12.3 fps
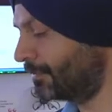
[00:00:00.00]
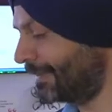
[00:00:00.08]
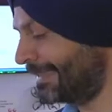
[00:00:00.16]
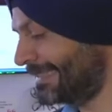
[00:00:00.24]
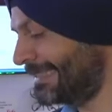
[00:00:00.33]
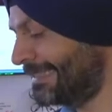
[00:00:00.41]
of
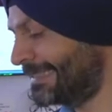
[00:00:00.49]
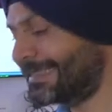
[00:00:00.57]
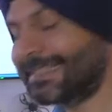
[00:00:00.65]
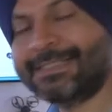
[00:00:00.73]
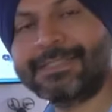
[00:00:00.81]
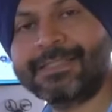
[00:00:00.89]
ST
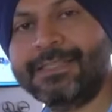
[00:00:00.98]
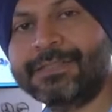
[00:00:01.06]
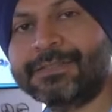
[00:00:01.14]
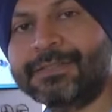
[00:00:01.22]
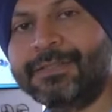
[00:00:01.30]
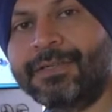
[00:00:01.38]
sensors
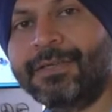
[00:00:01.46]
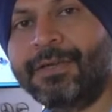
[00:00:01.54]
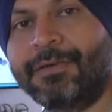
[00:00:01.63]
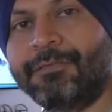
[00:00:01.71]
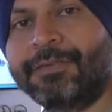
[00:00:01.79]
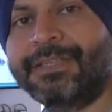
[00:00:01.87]

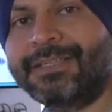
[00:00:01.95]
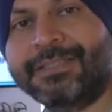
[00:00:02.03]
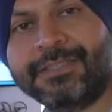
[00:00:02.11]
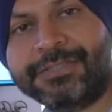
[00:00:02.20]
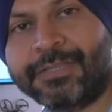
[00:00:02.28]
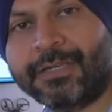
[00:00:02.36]
with the
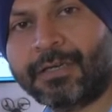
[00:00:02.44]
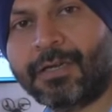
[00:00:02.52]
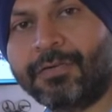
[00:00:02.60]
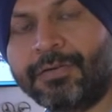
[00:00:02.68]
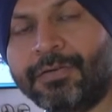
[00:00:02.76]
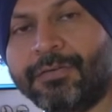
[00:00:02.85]
industrial
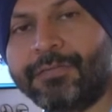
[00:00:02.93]
cloud